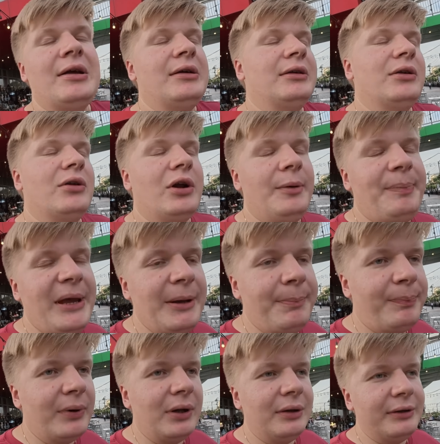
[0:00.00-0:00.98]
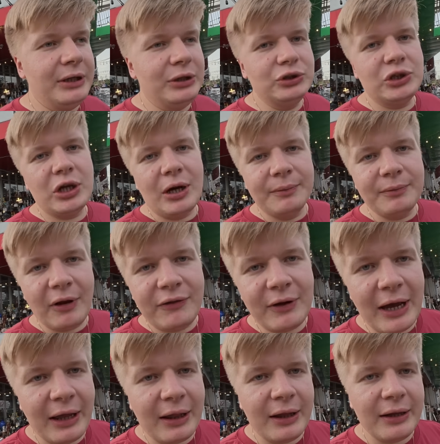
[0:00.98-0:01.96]
a lot of people, they usually come to
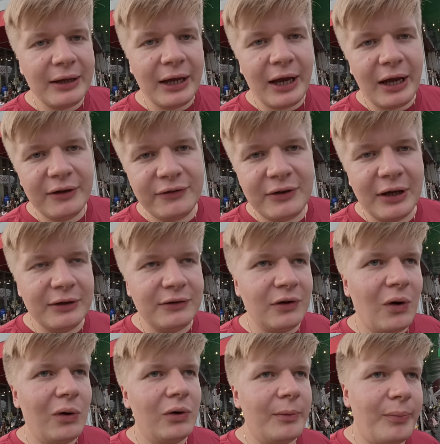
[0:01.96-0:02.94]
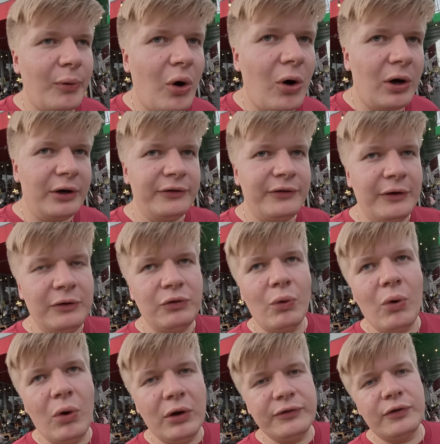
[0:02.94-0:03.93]
Thailand, like I said, to go to bars and do
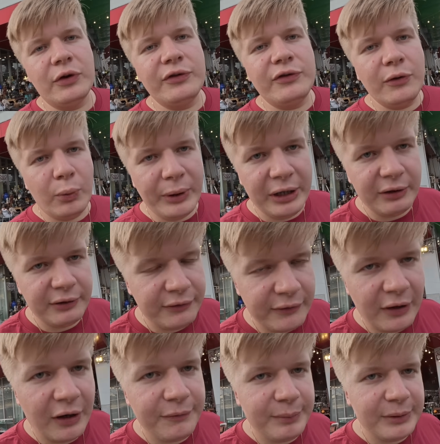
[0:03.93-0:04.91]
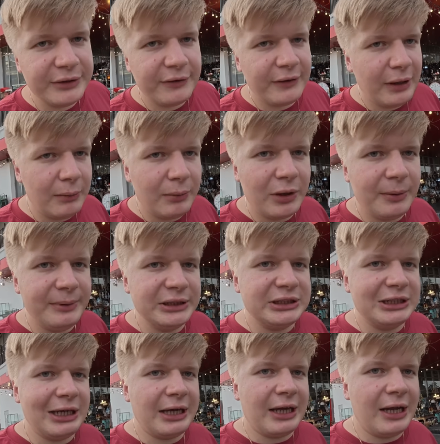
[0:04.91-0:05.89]
all sorts of weird stuff. But today we're going to be
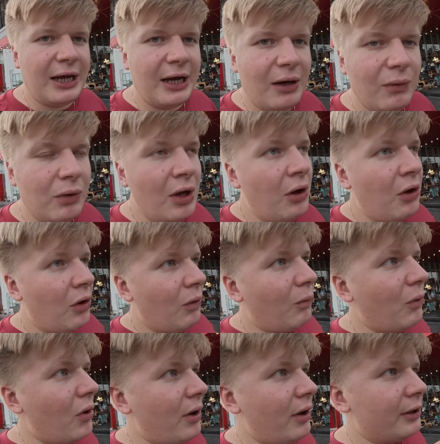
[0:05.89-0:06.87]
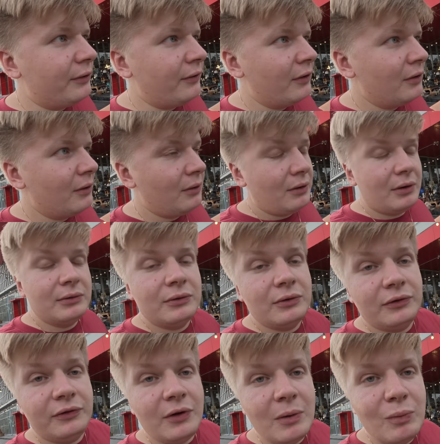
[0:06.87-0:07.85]
checking out what
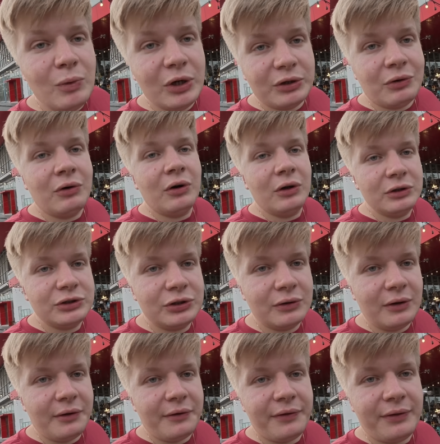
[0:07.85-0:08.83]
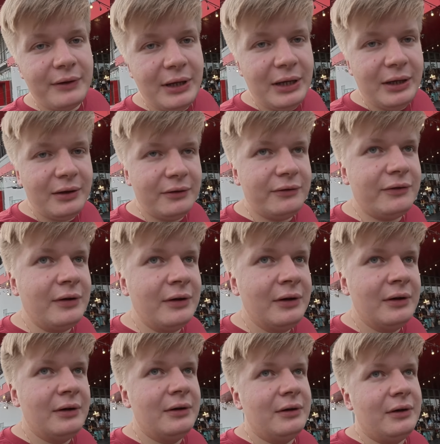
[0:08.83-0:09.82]
somewhat cultural things
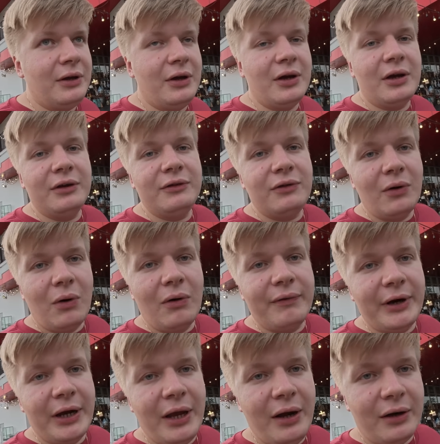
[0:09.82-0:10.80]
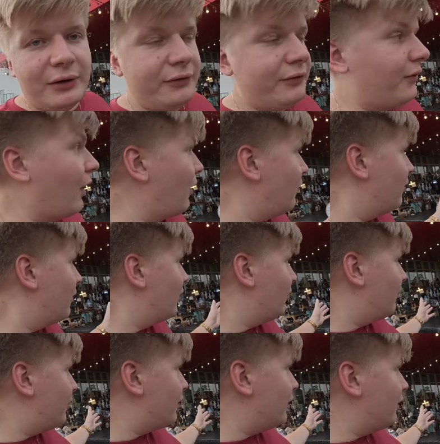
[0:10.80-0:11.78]
you could do over here. So
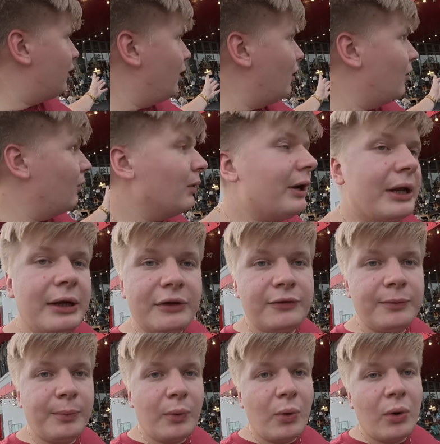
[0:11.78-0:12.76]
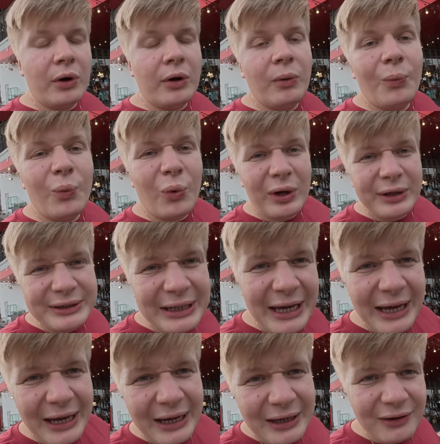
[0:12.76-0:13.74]
we're going to go and explore what
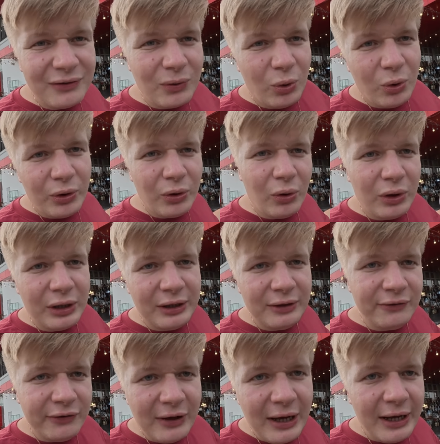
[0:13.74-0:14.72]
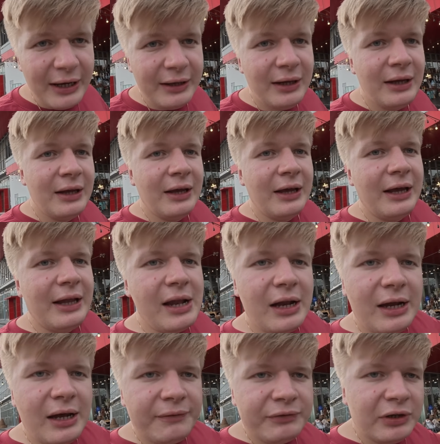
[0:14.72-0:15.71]
the heck is going on inside. And
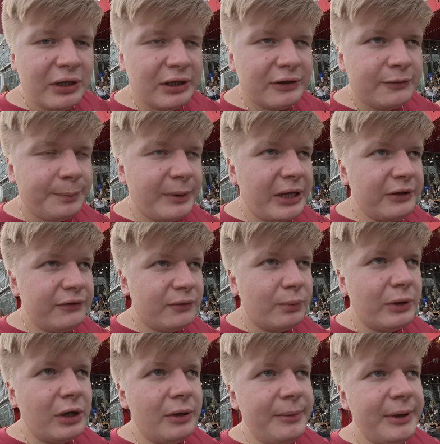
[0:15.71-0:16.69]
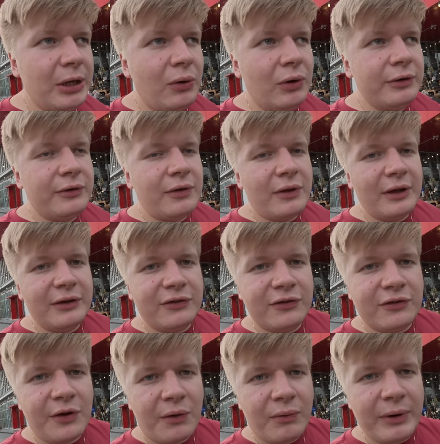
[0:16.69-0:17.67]
then after this place, we're going to be going to the
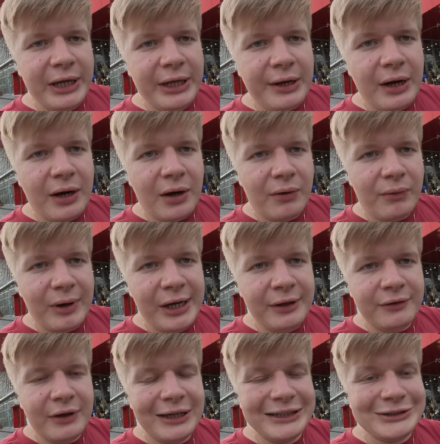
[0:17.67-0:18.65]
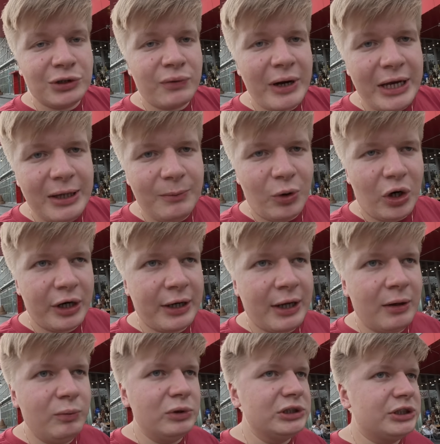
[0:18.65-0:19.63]
Sarina Garinda train
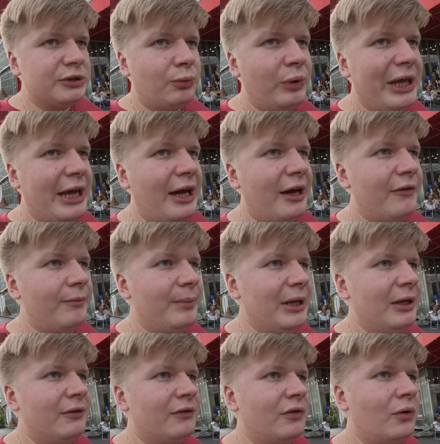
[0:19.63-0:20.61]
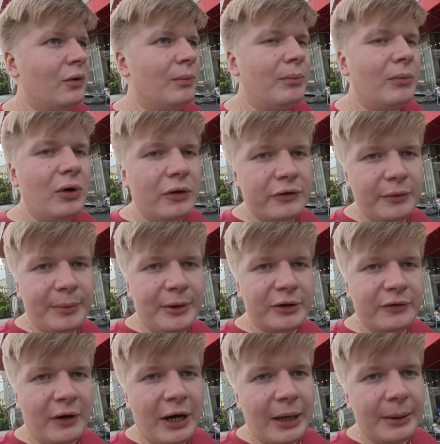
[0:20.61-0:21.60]
market, which we have been to multiple
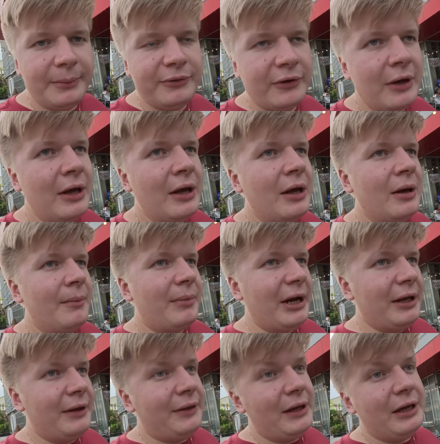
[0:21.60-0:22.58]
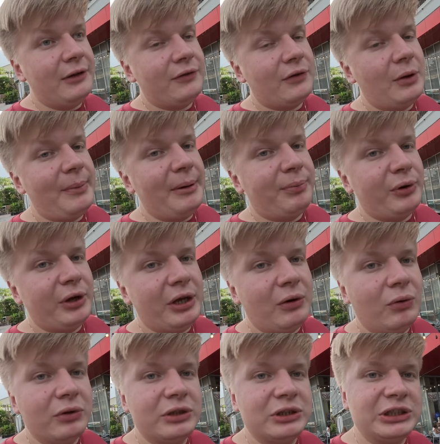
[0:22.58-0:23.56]
times. But I think it's going to be pretty
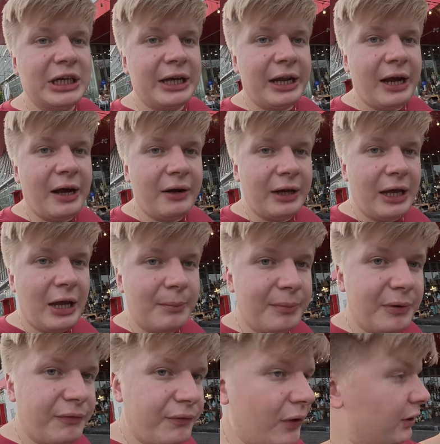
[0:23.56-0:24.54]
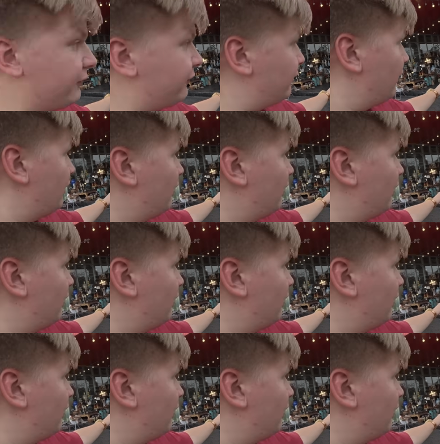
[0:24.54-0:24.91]
cool to check it out again. But first,